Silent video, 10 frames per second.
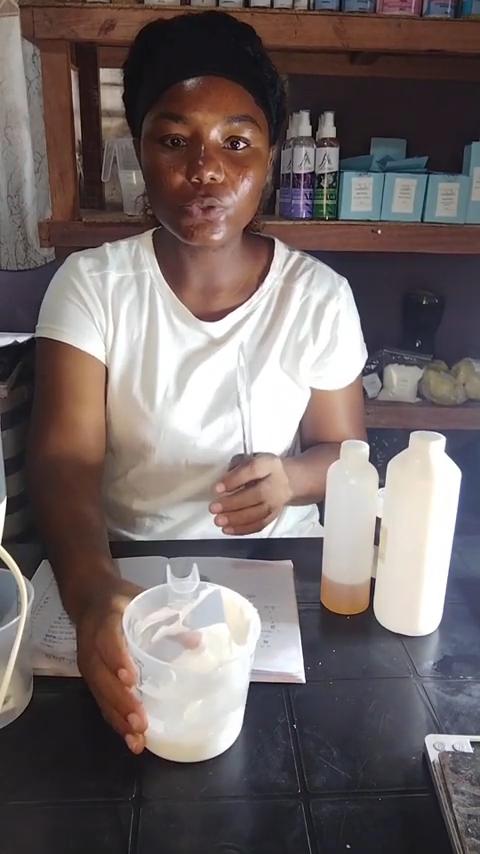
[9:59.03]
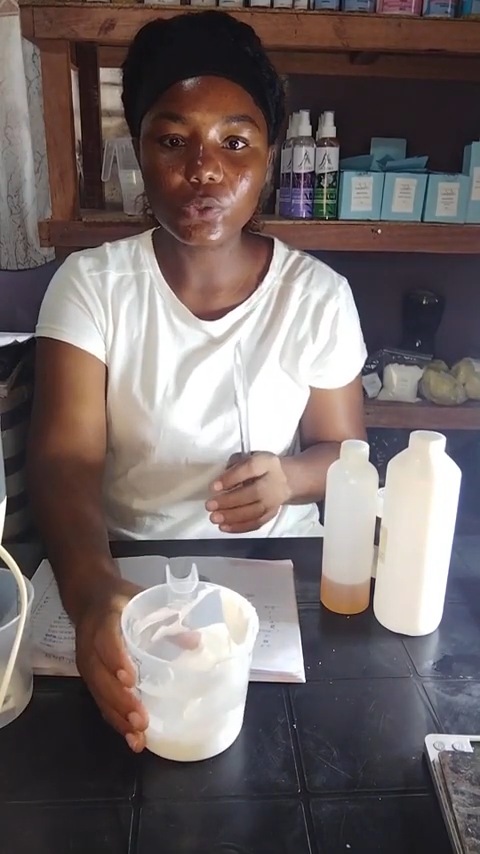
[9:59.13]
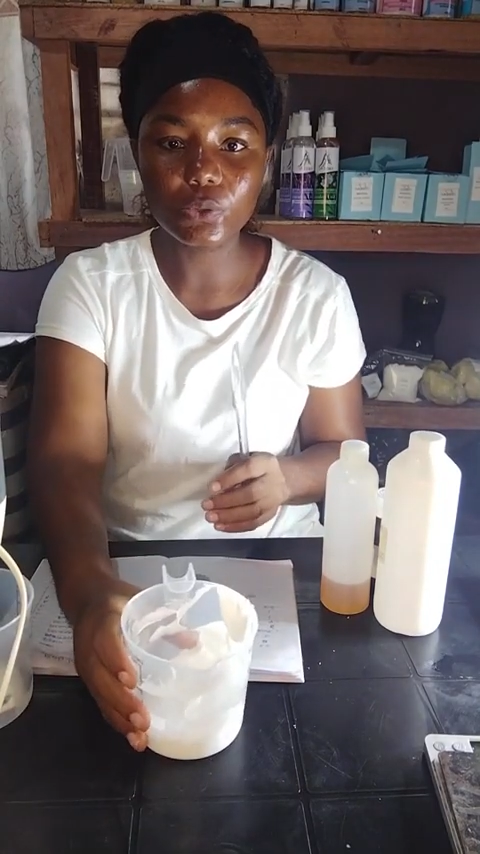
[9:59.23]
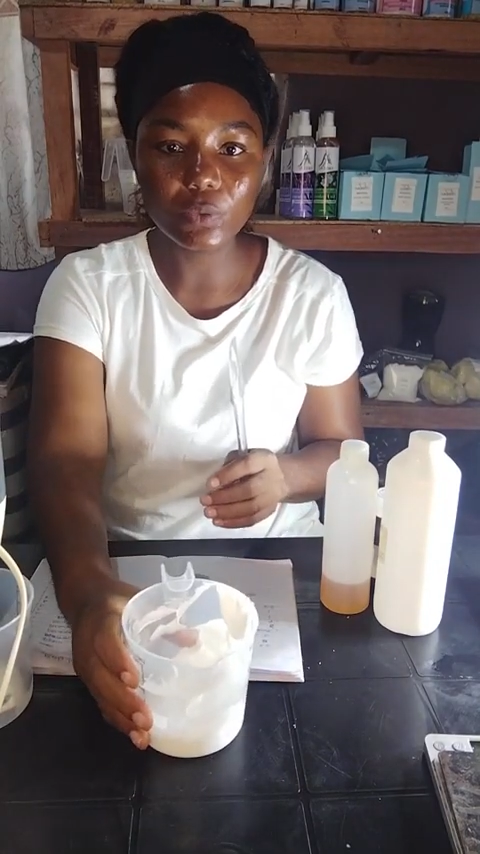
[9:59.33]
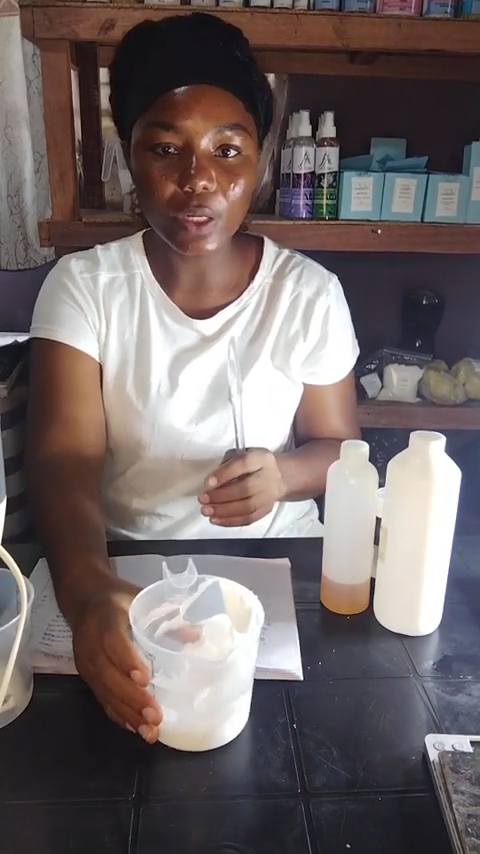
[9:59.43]

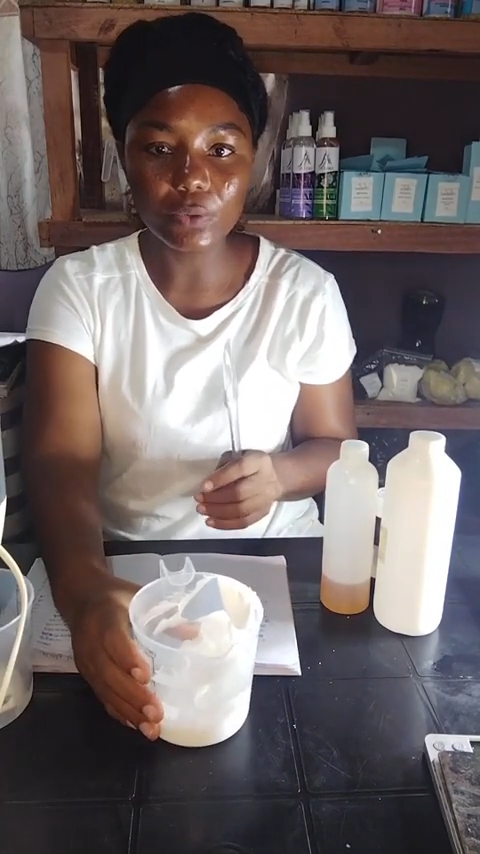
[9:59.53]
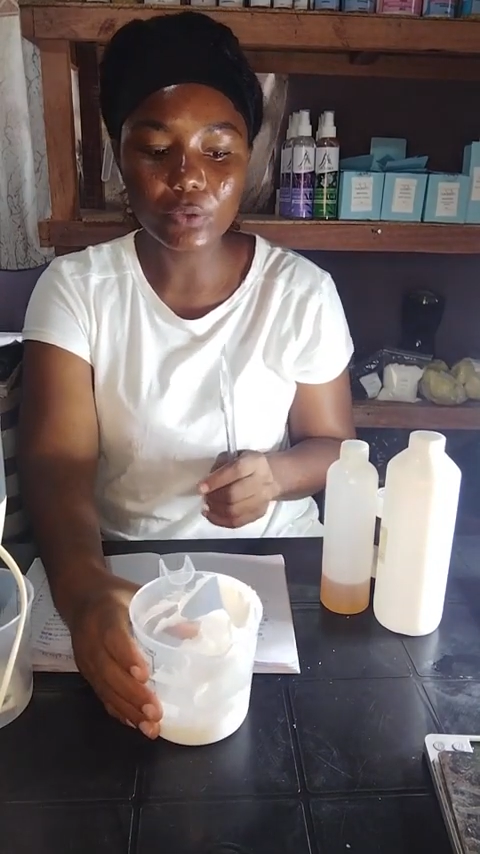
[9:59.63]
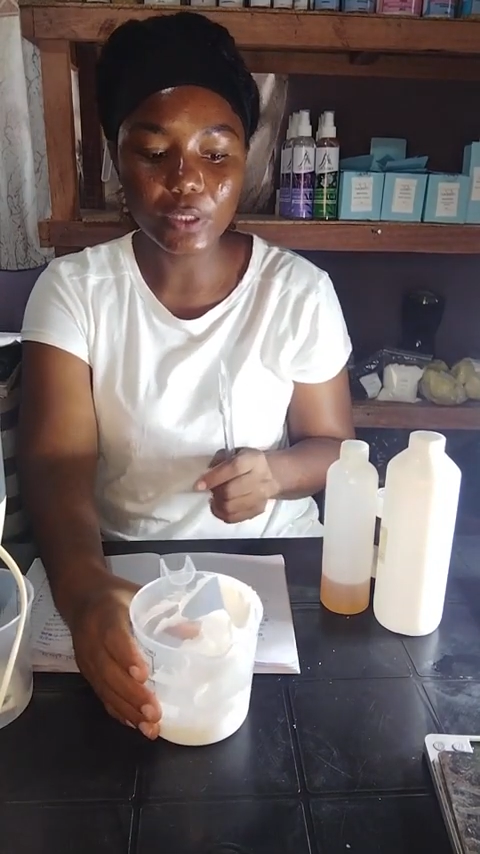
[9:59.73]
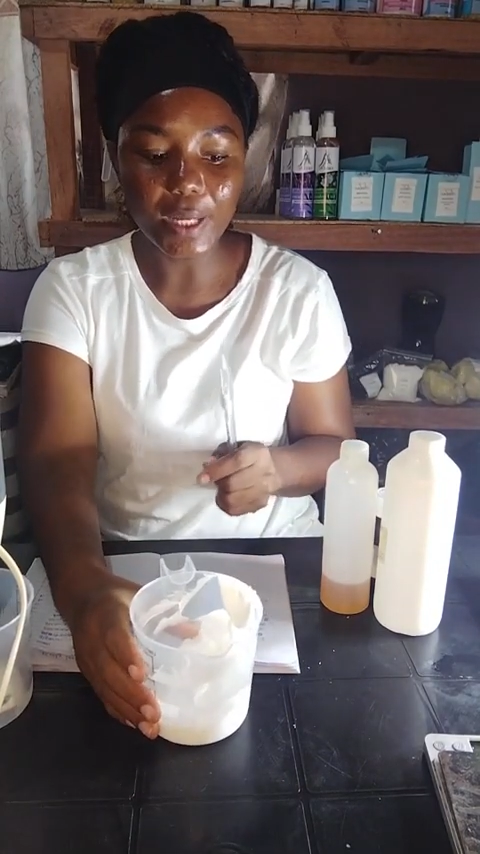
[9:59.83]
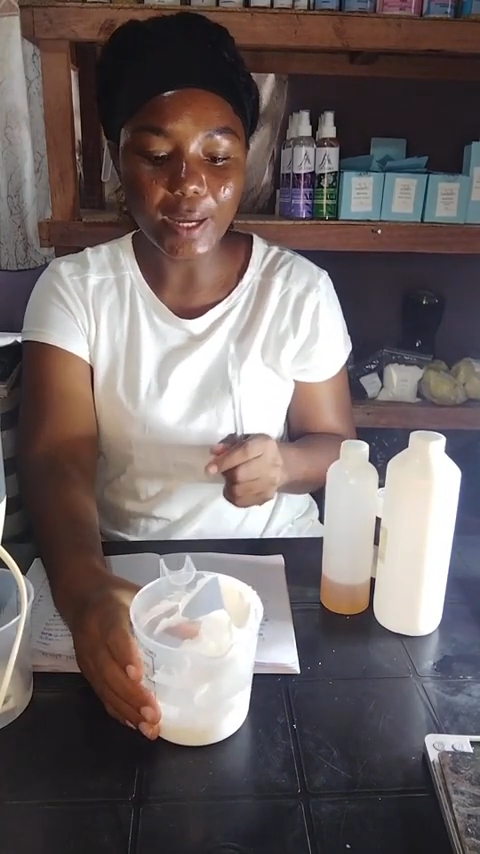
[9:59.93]
so we are
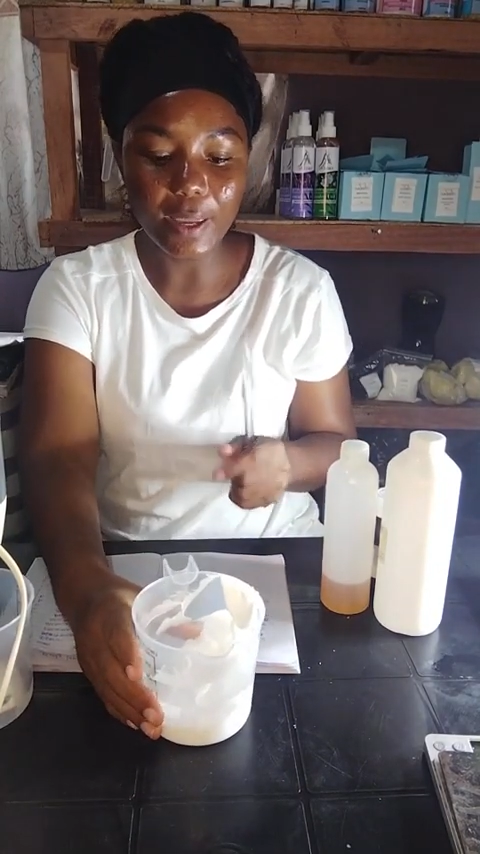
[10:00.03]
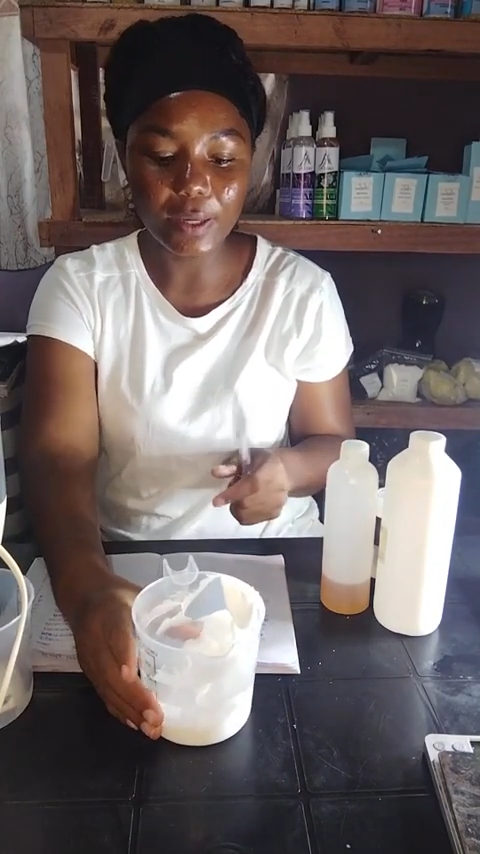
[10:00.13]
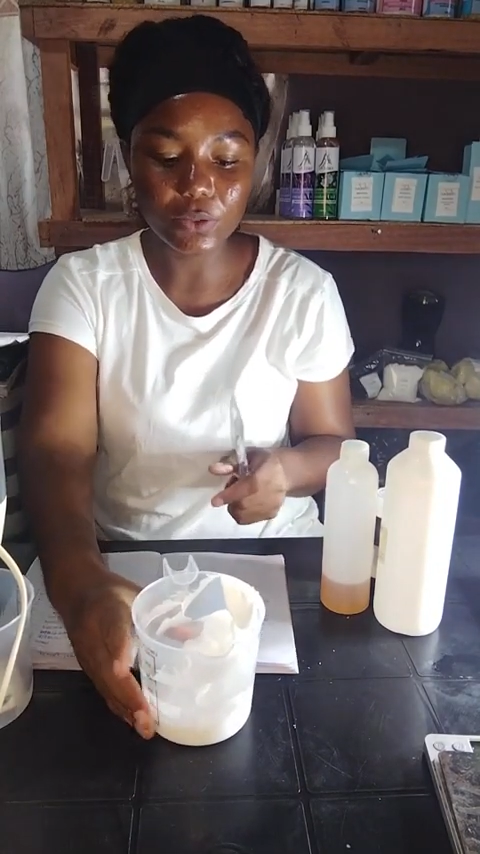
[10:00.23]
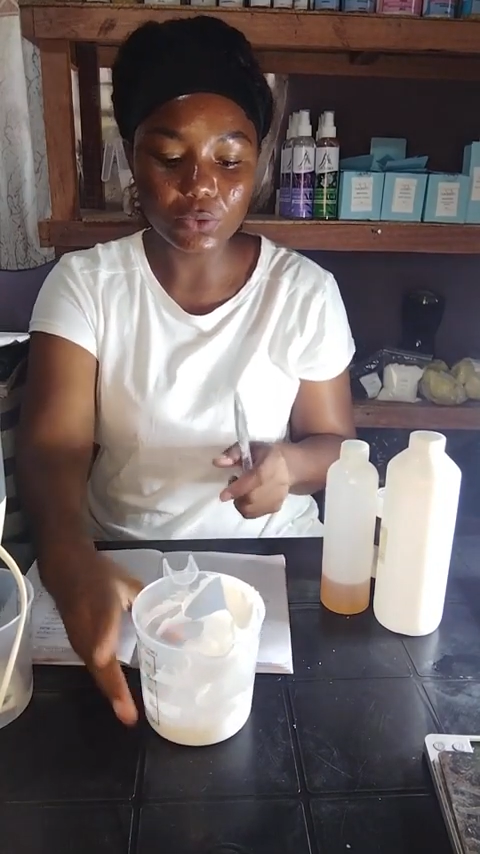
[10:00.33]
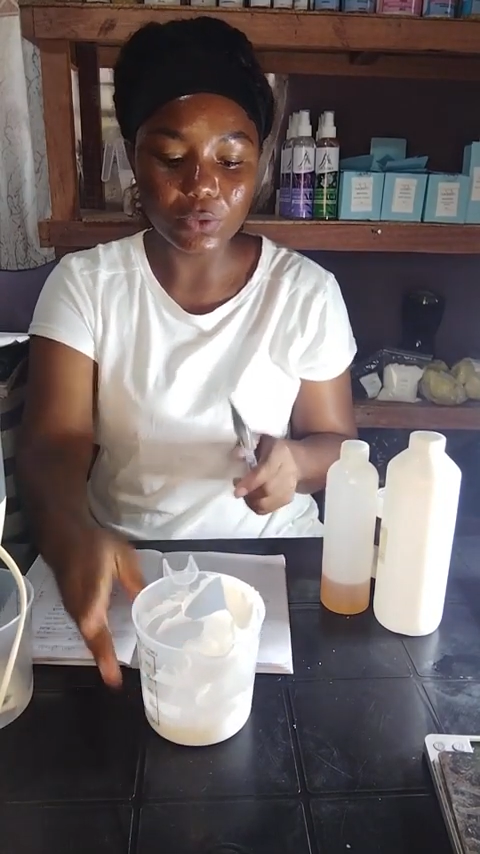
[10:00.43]
going
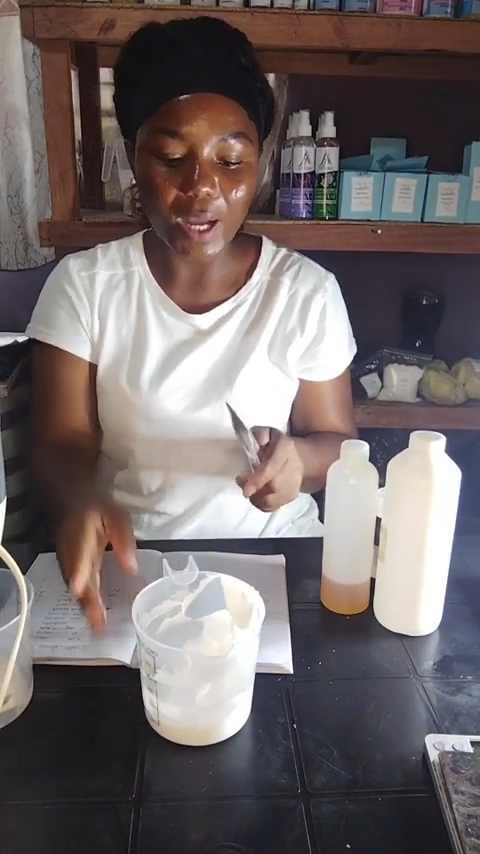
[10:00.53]
ahead to